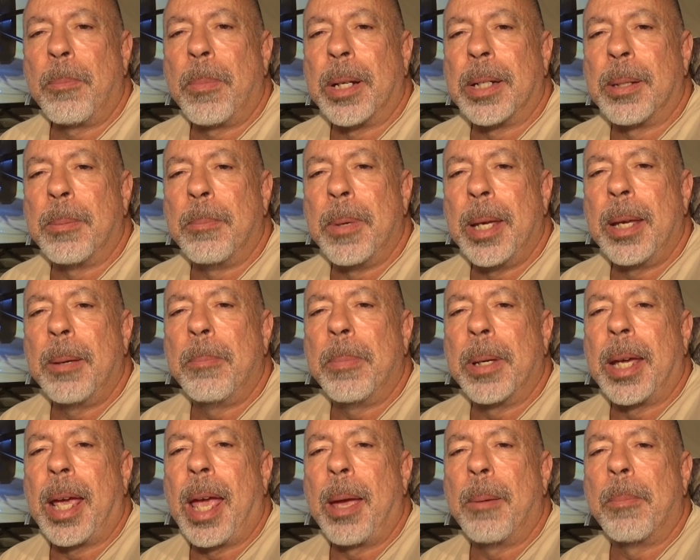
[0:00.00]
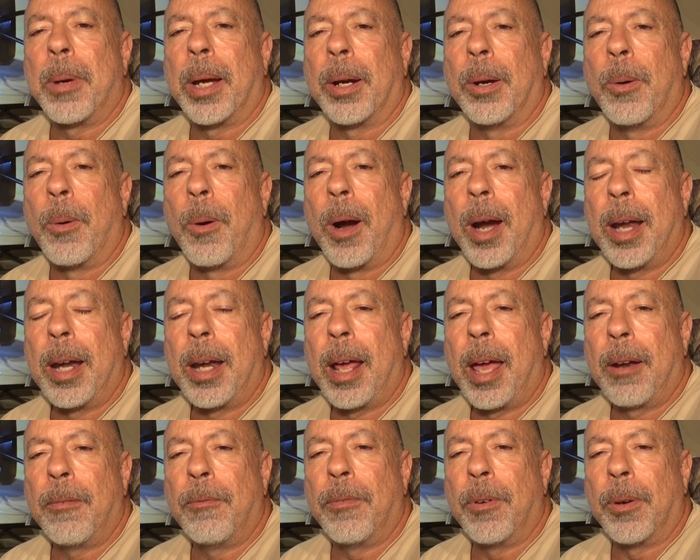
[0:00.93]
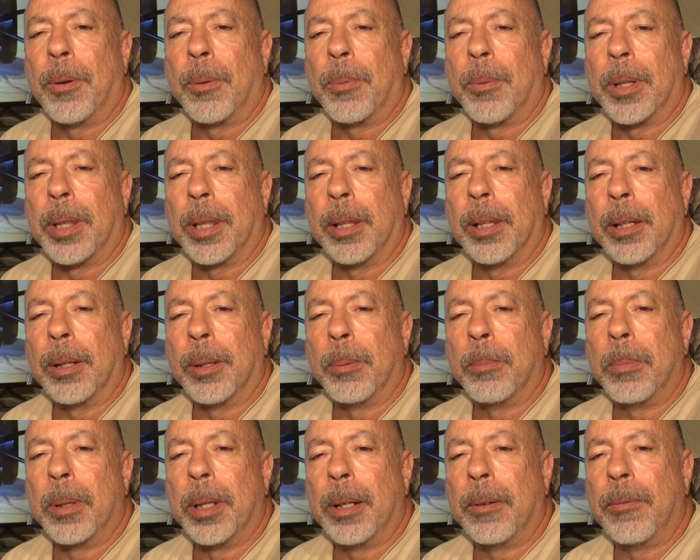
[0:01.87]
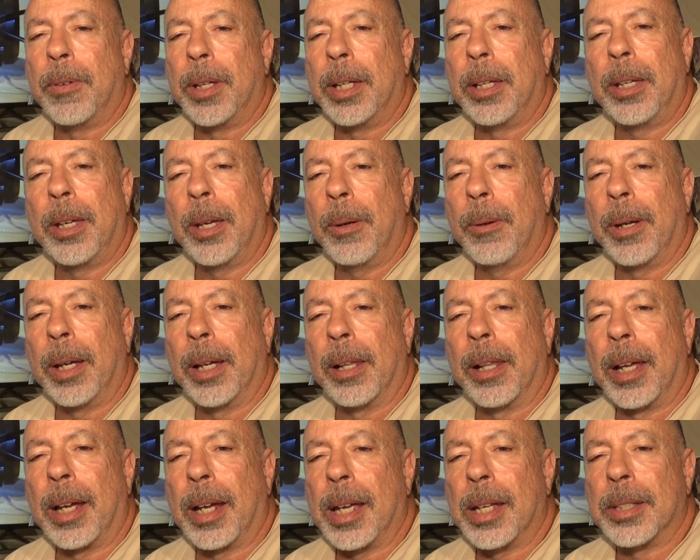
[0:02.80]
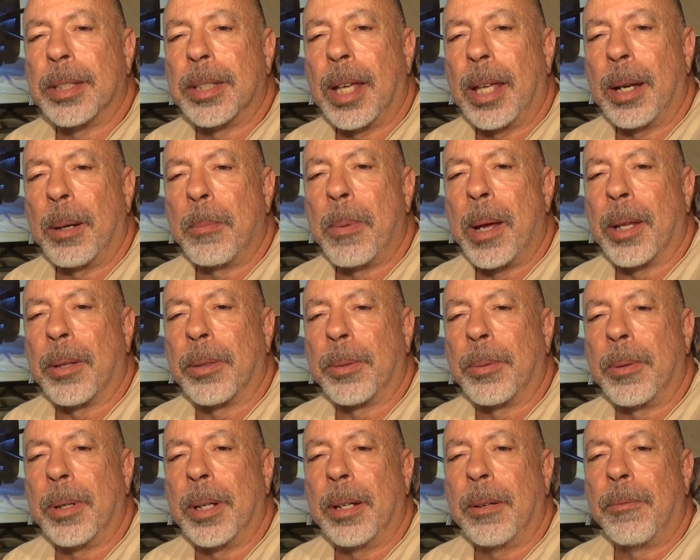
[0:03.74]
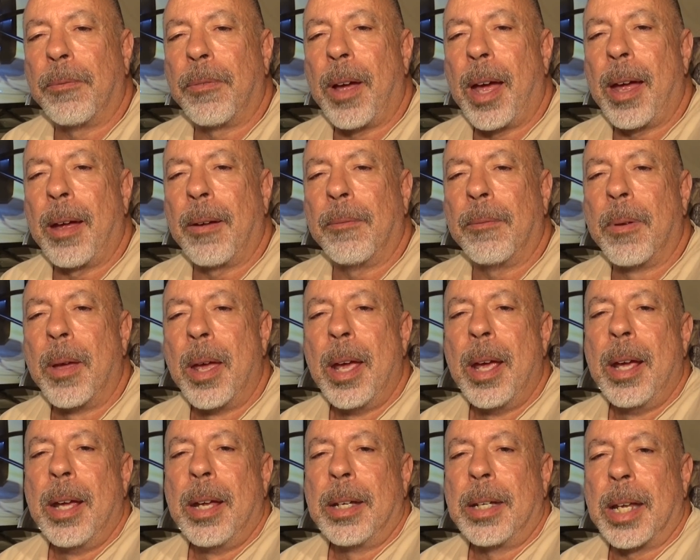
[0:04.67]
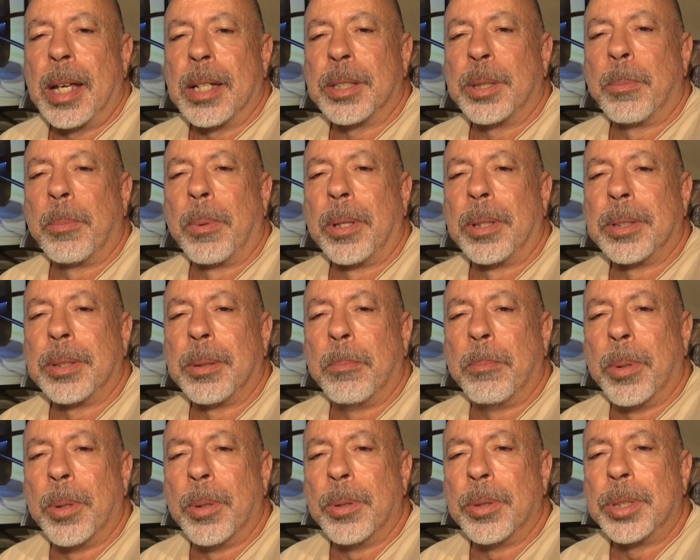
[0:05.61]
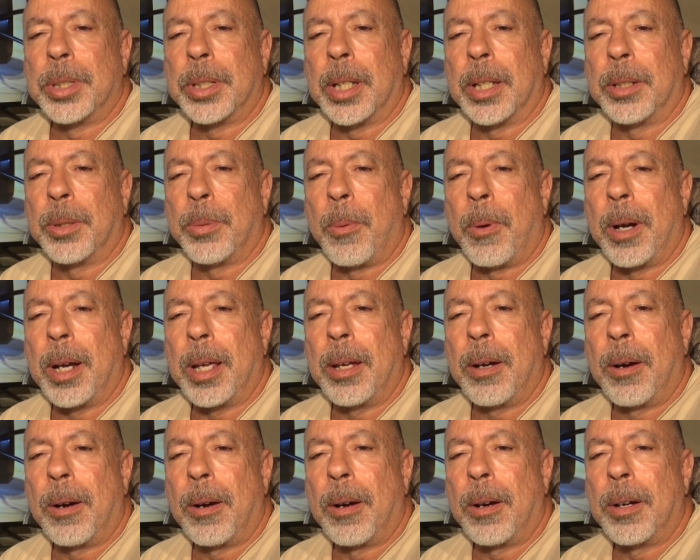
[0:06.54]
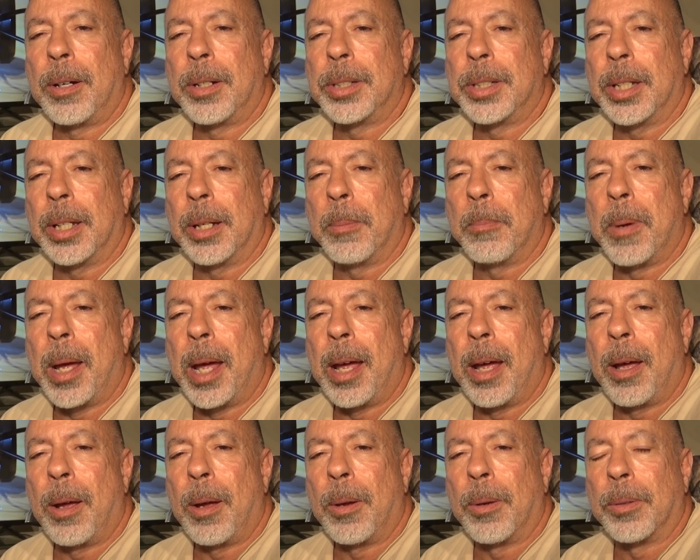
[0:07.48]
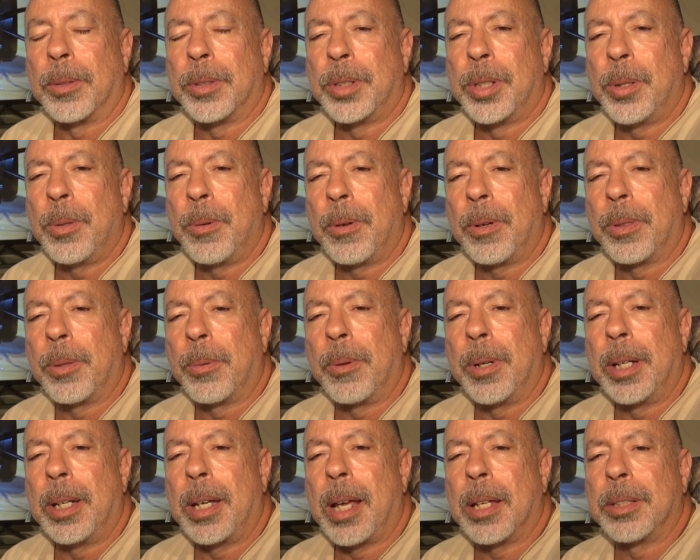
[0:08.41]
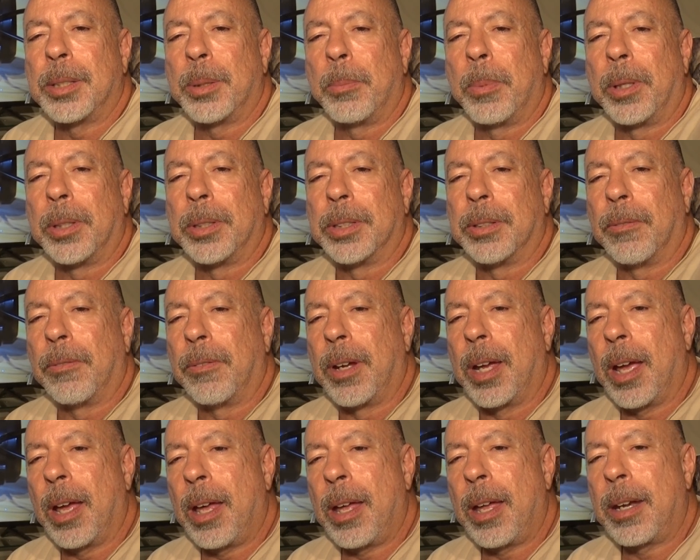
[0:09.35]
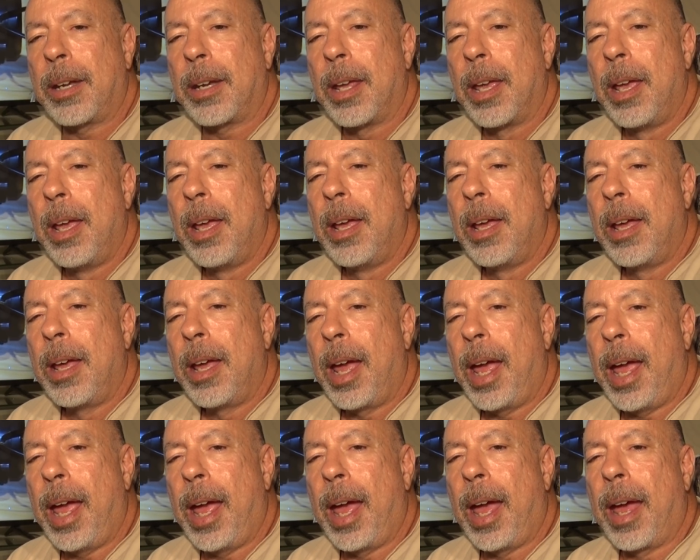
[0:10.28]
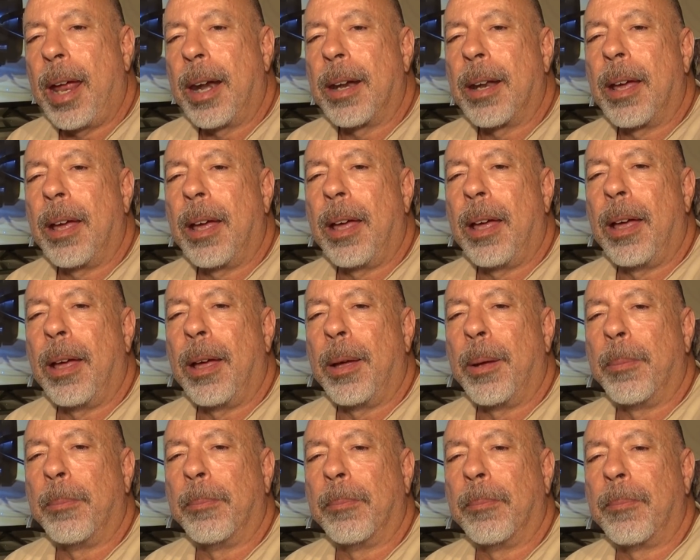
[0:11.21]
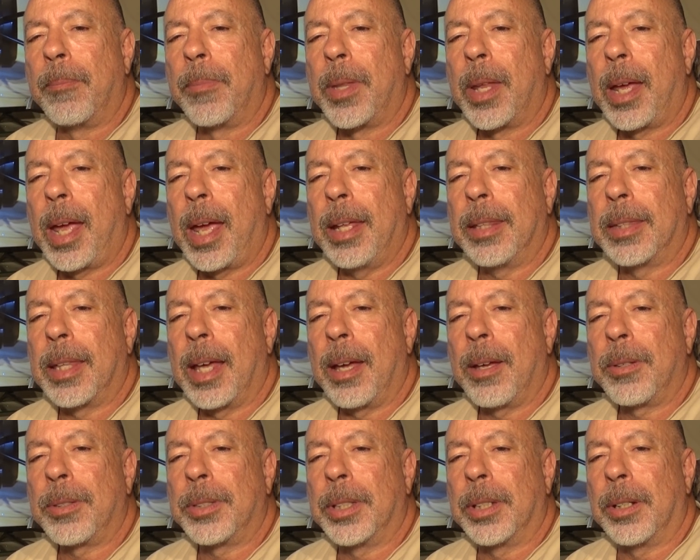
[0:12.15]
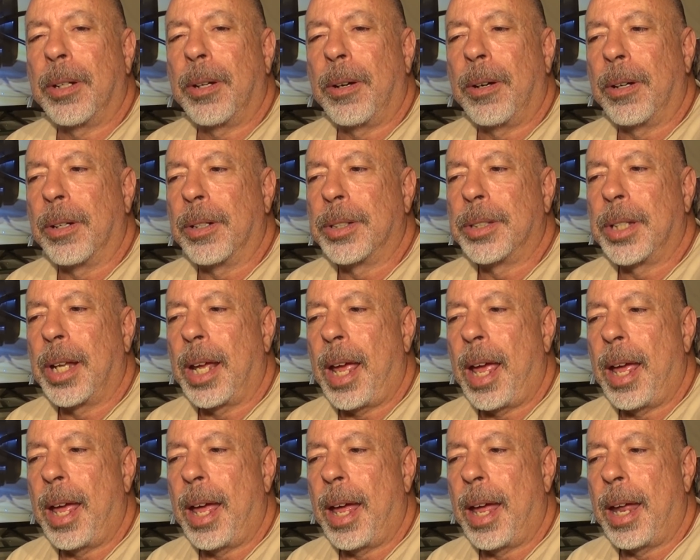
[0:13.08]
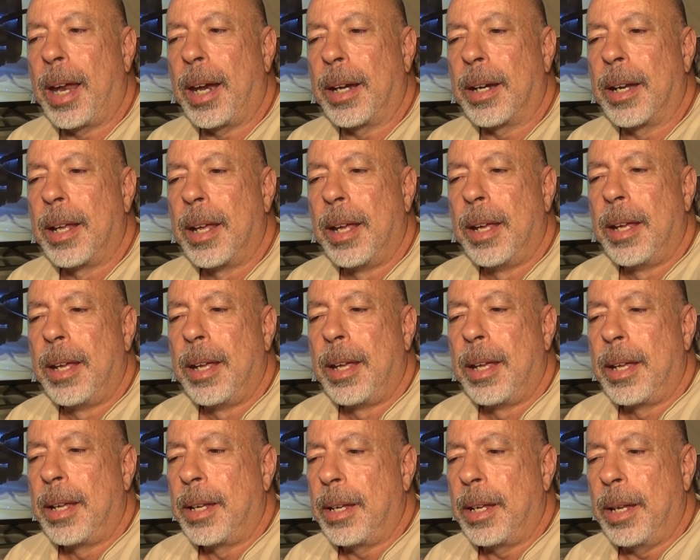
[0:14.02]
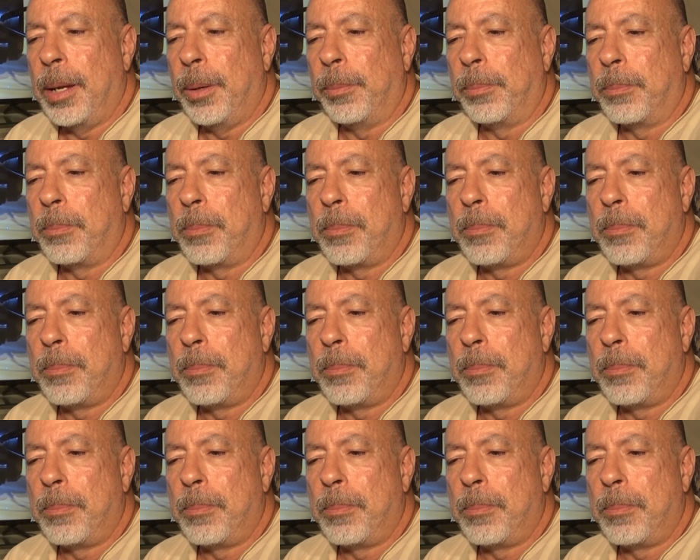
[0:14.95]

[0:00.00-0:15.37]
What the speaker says: but to me it became a great headphone with a little bit of EQing. Like I said, about 3 to 5 decibels of boost at 20 hertz and about 2 or 3 decibels of cut at 8,000 hertz. And it